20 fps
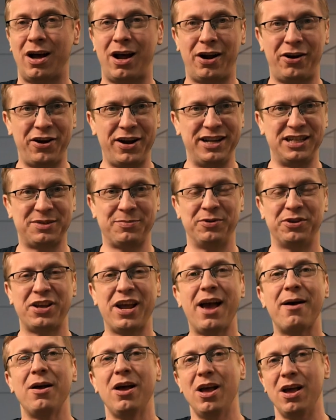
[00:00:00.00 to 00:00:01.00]
arrangement,
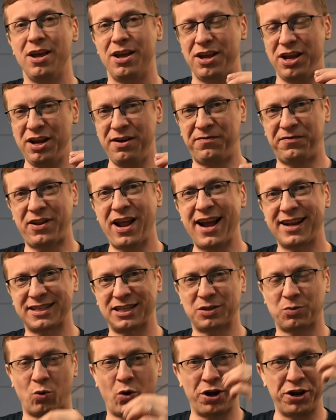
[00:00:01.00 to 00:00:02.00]
yeah? If
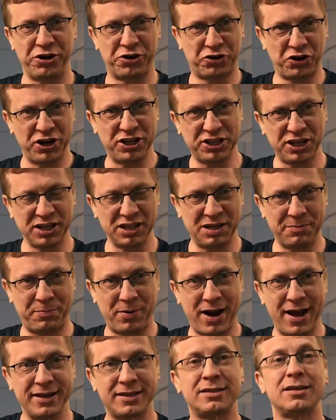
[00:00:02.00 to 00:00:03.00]
taxes were increasing the
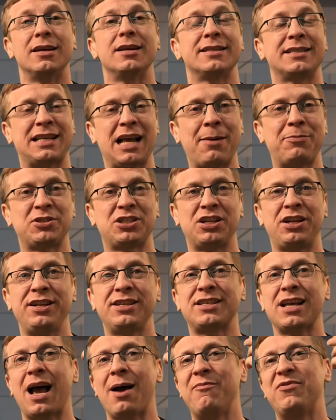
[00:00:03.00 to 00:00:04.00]
price,
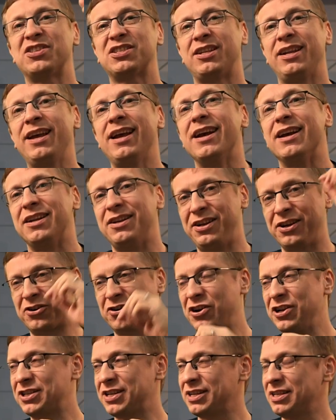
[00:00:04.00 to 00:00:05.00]
subsidies obviously
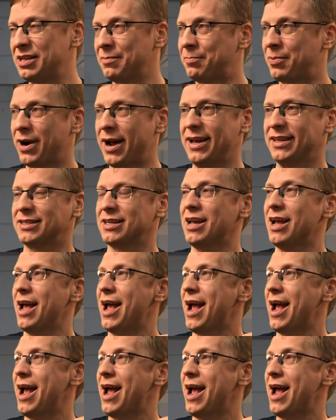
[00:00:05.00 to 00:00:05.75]
decreasing the price.